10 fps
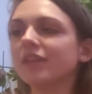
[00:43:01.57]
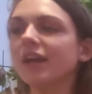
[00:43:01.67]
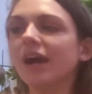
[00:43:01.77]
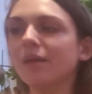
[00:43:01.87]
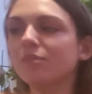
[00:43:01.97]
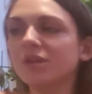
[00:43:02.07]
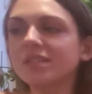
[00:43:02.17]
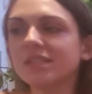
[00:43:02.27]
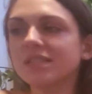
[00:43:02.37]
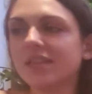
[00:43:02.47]
the High
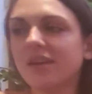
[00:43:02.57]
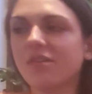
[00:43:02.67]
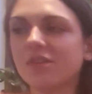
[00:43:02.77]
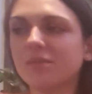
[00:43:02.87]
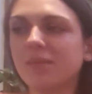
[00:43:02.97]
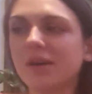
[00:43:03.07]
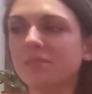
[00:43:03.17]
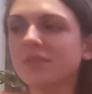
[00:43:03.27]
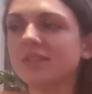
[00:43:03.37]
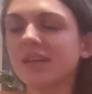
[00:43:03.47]
Priestess there on the bottom
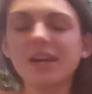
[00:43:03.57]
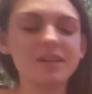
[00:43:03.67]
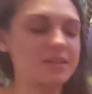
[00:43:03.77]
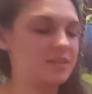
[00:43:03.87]
of the deck.